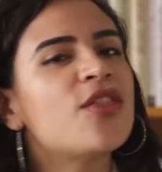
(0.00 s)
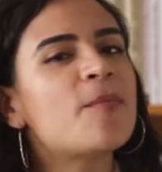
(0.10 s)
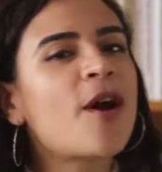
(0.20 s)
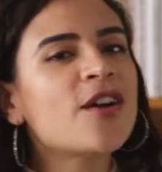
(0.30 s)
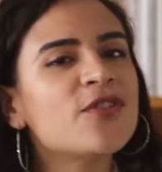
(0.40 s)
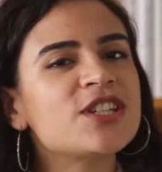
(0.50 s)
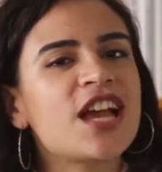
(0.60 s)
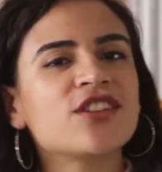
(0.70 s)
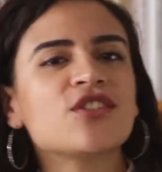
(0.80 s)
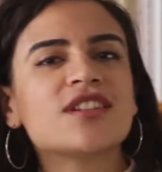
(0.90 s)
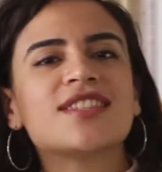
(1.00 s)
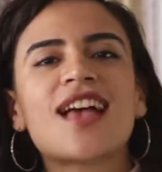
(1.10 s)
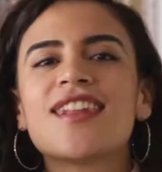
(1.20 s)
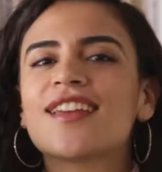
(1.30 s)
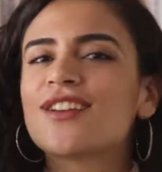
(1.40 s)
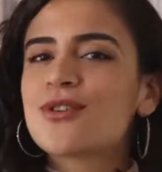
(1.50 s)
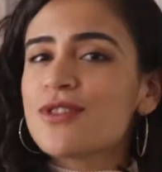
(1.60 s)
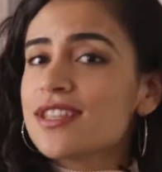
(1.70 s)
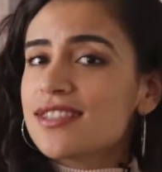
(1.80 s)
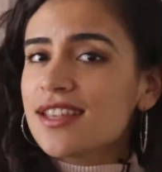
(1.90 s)
The bar for tenure is set
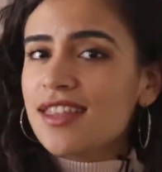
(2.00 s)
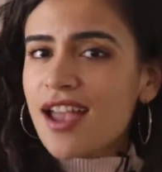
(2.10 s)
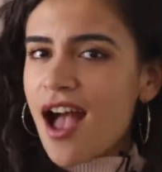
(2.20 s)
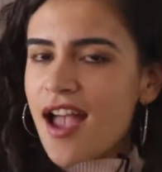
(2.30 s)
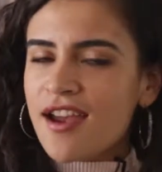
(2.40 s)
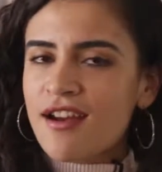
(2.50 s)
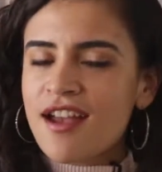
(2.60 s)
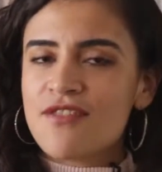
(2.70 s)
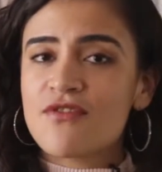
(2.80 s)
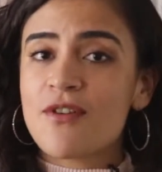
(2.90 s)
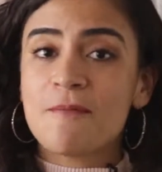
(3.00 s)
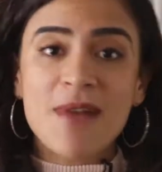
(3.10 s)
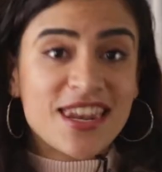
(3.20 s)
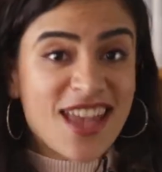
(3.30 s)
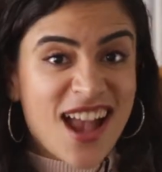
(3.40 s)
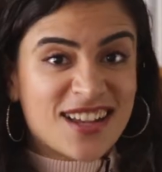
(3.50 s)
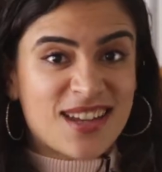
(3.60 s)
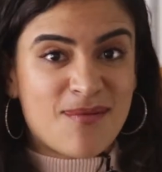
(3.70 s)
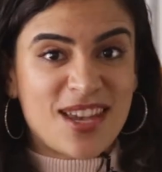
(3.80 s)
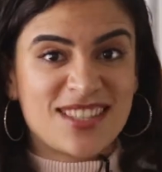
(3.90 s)
increasingly higher, and for many
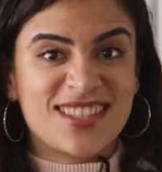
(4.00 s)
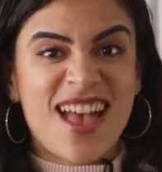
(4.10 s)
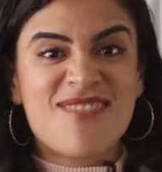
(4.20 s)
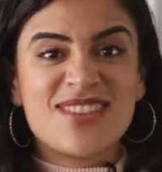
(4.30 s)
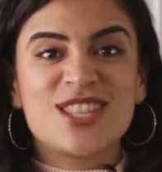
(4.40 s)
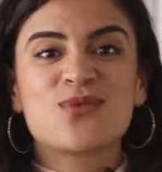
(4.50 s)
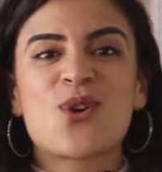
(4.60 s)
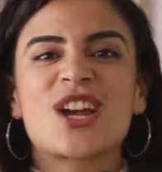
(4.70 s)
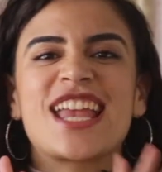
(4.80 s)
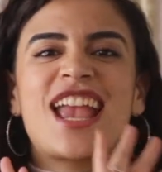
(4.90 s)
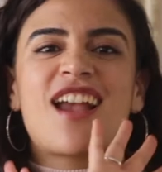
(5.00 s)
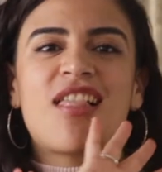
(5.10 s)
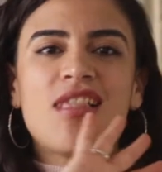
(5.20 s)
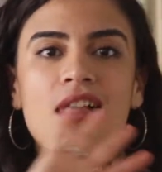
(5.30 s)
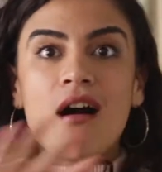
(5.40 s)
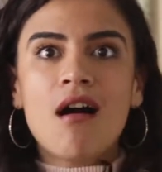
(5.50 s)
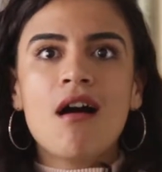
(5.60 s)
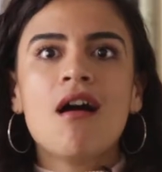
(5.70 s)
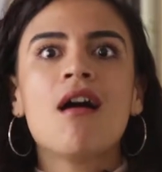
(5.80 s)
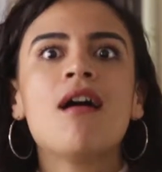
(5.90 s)
academics, that means working
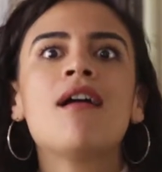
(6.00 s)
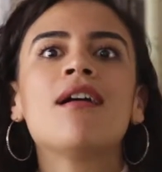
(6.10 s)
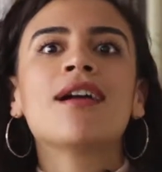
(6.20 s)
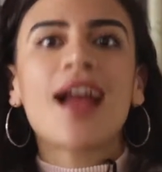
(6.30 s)
long